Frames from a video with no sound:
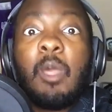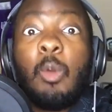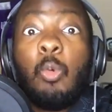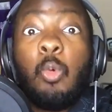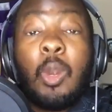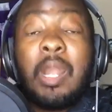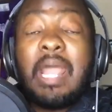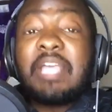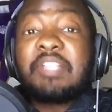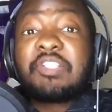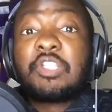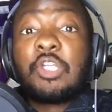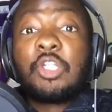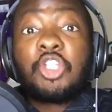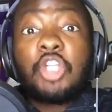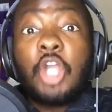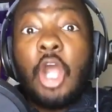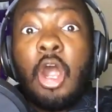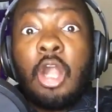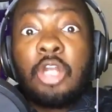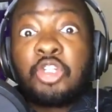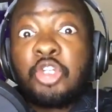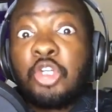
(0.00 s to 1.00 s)
Whereas the
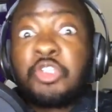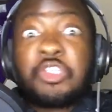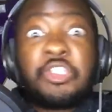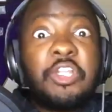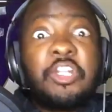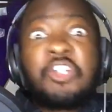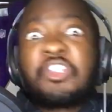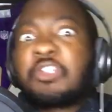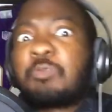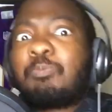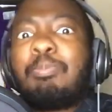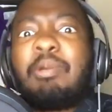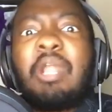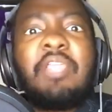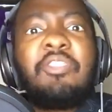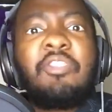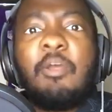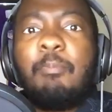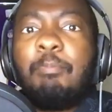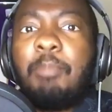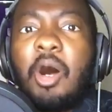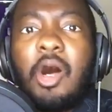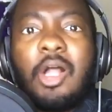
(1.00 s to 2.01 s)
Chargers, they're
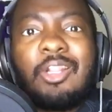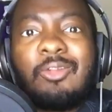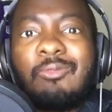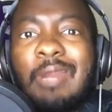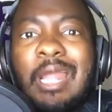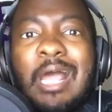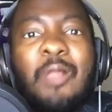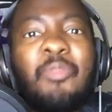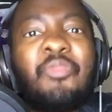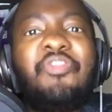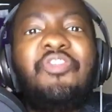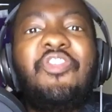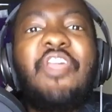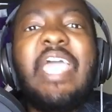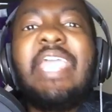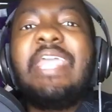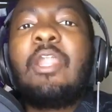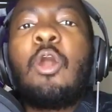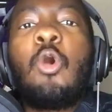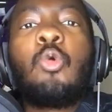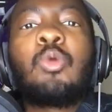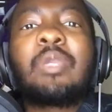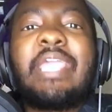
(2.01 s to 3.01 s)
spreading the ball around.
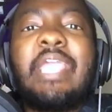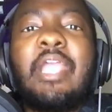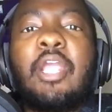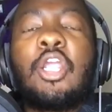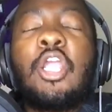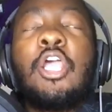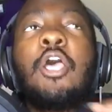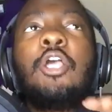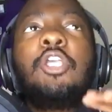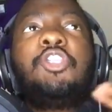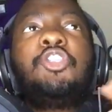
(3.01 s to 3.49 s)
They don't care.